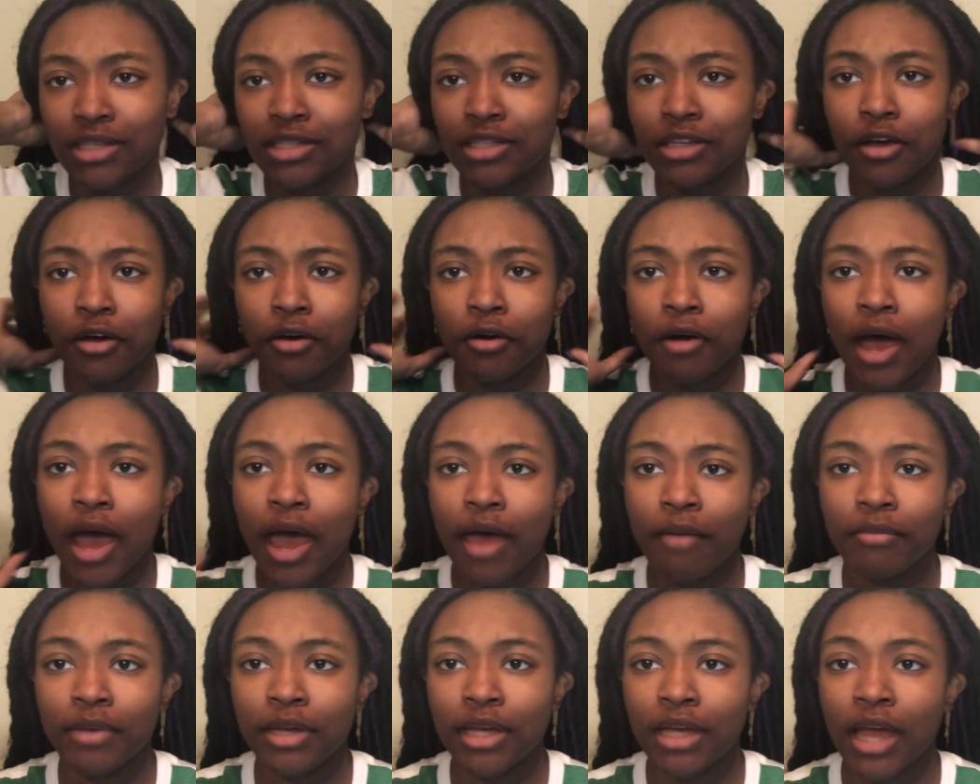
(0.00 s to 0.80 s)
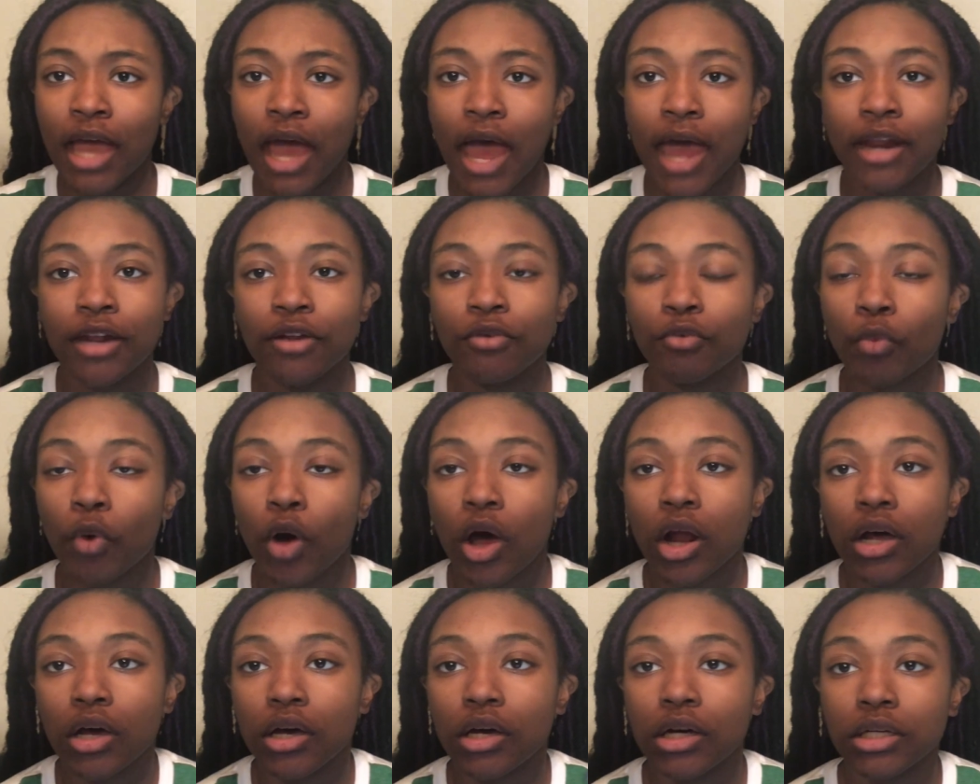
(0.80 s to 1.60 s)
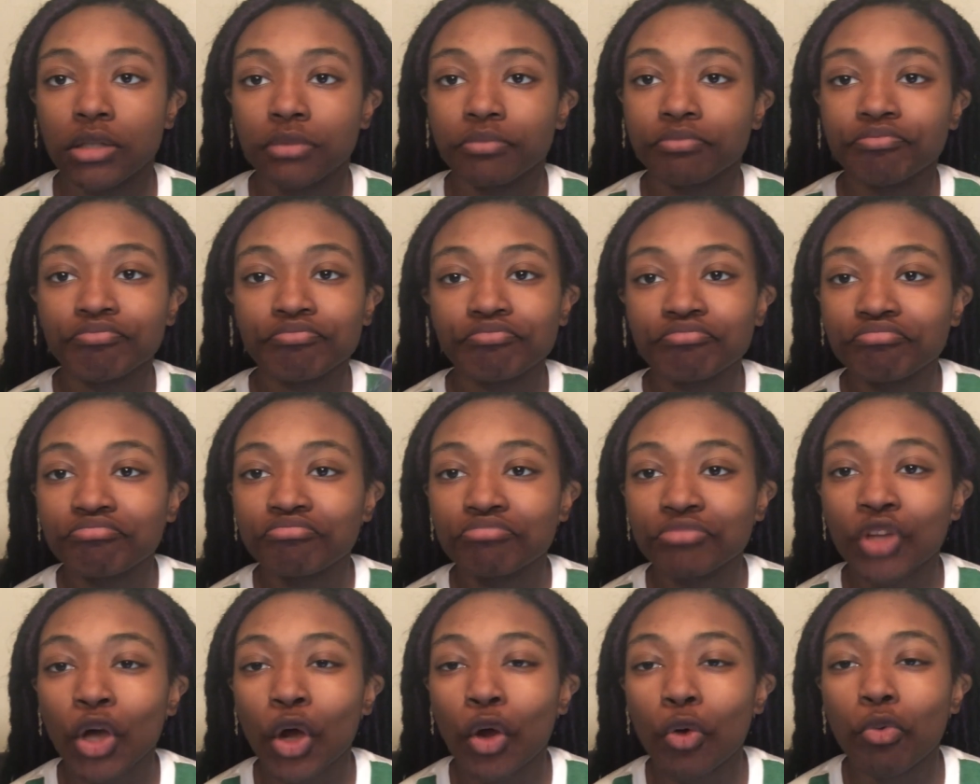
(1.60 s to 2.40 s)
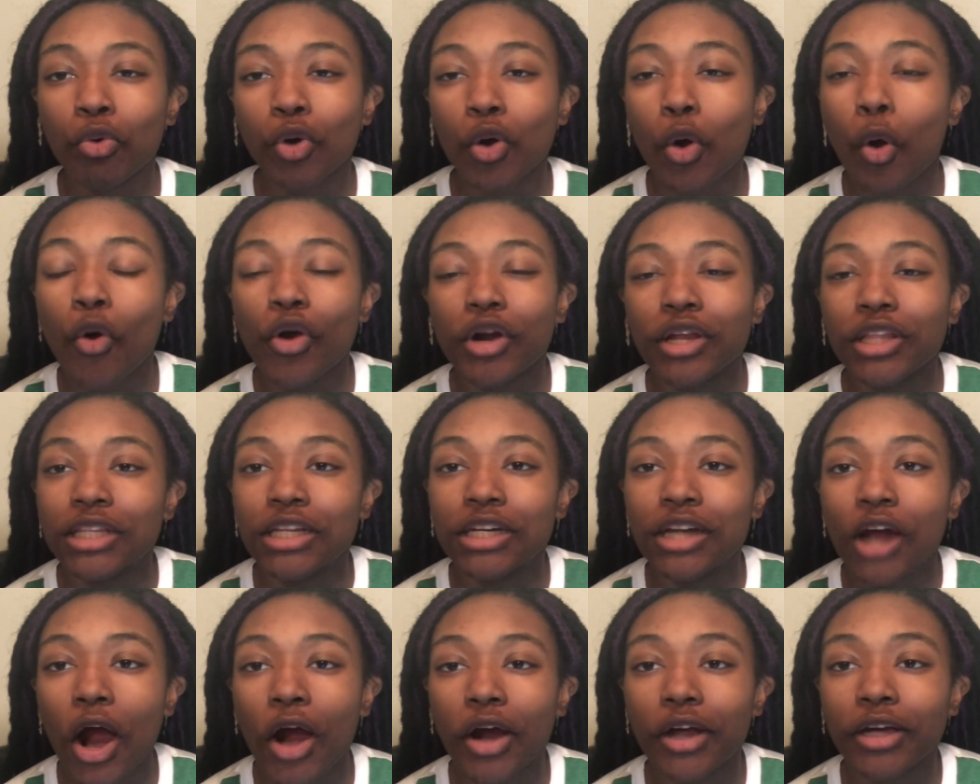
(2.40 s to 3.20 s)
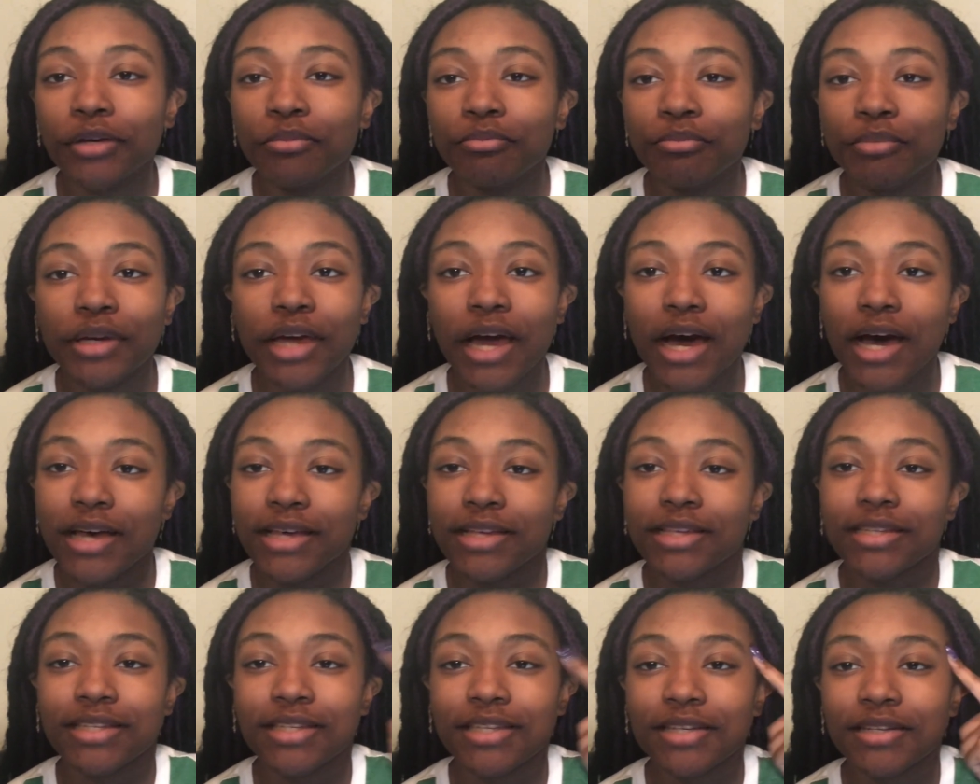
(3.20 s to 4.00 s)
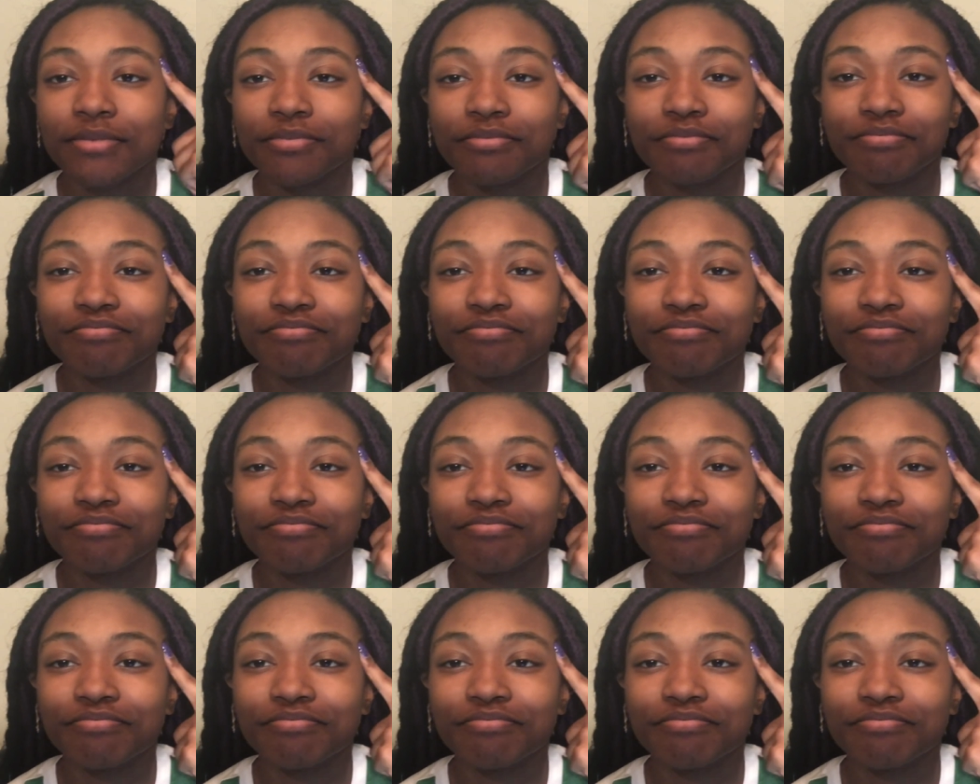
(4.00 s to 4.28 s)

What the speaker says: So, I mean, I didn't want to record in the dark because